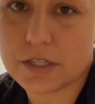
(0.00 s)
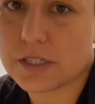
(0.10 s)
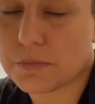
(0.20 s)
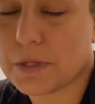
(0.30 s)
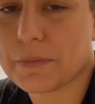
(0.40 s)

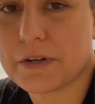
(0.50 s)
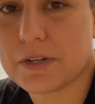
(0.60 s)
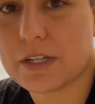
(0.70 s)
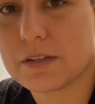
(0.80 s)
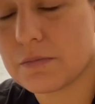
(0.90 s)
to spread
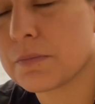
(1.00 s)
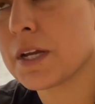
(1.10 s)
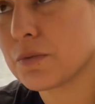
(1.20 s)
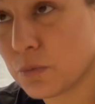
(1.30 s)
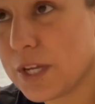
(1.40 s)

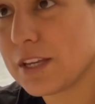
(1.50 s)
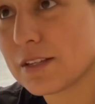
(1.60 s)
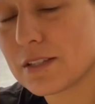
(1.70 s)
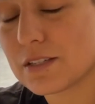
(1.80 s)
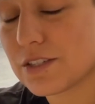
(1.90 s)
my
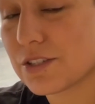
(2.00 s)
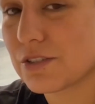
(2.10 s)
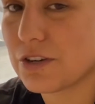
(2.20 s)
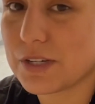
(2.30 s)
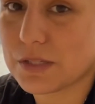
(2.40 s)
wings and just
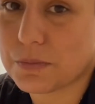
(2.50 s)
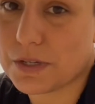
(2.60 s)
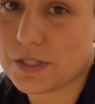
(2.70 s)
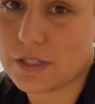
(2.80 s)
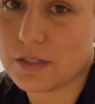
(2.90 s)
grow as a
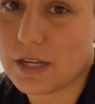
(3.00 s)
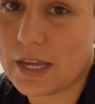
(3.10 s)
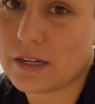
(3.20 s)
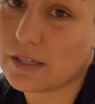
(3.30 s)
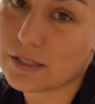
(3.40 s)
person
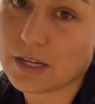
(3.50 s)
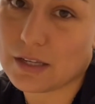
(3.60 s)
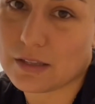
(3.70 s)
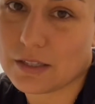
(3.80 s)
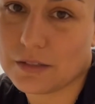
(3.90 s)
and as an
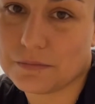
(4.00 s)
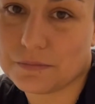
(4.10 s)
athlete.